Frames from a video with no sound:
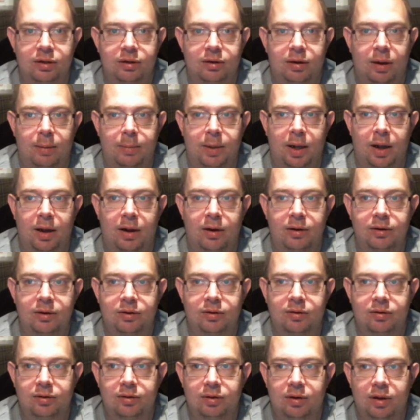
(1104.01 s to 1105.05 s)

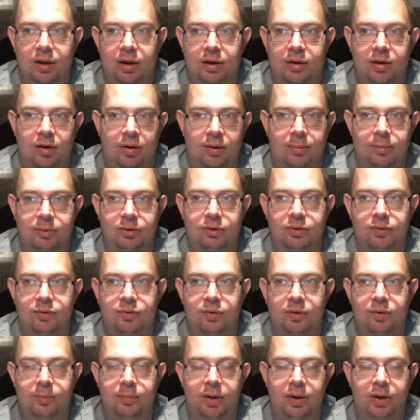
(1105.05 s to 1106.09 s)
about a kilometer
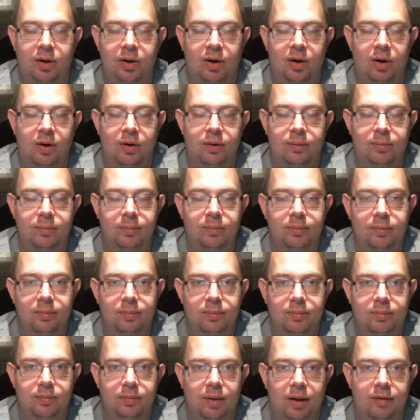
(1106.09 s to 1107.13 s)
from my home,
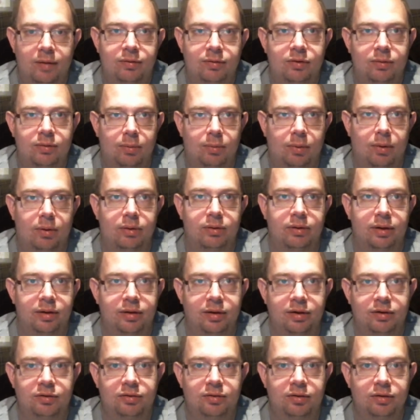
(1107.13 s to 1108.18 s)
having to walk the
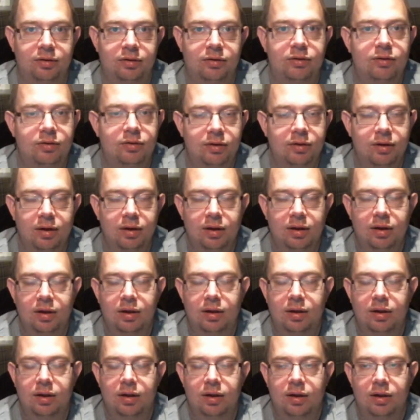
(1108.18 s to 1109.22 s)
distance,
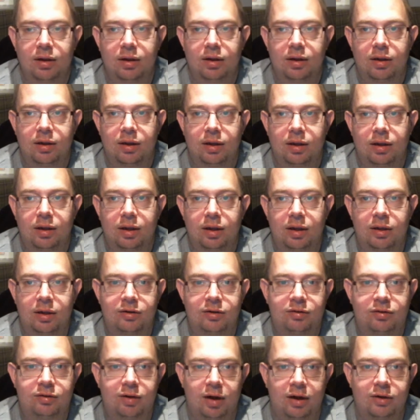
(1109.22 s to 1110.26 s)
it
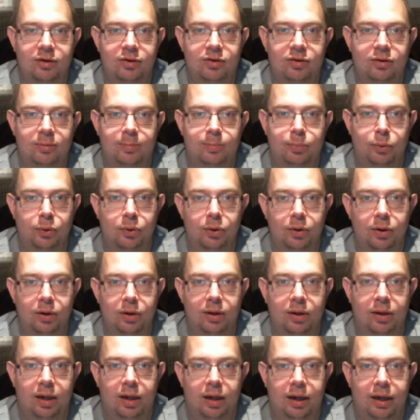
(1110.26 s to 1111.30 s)
started to pour
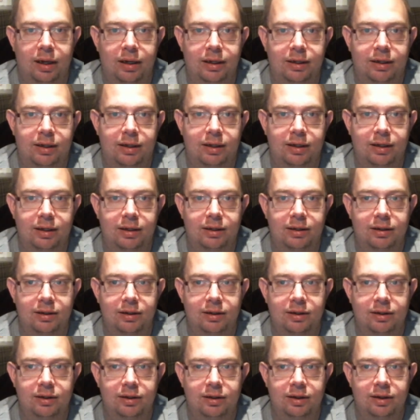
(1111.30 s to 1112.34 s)
like,
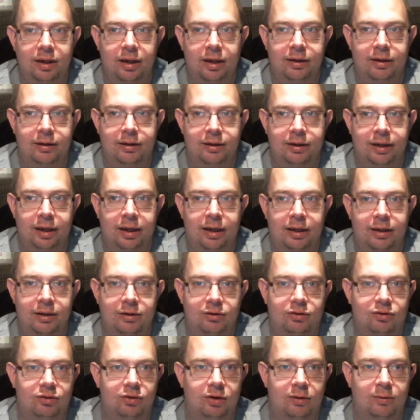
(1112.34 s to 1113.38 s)
yeah,
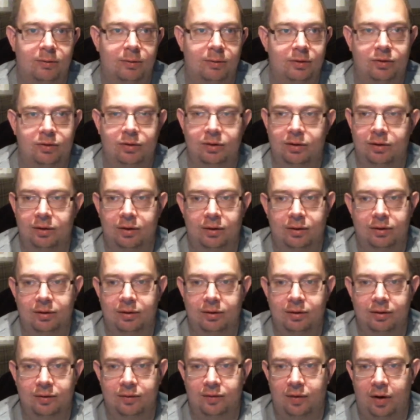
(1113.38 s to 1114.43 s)
someone turned
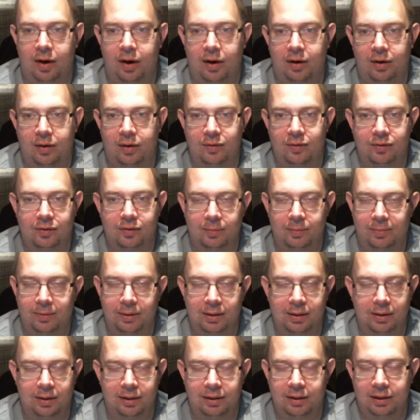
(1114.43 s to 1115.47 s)
on the valve
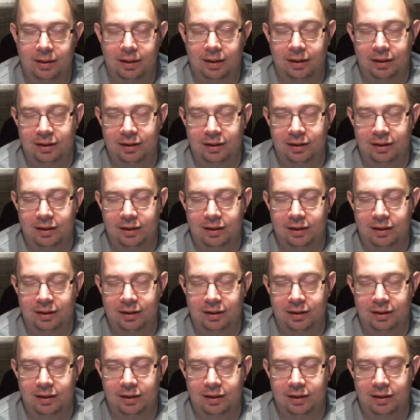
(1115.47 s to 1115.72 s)
completely.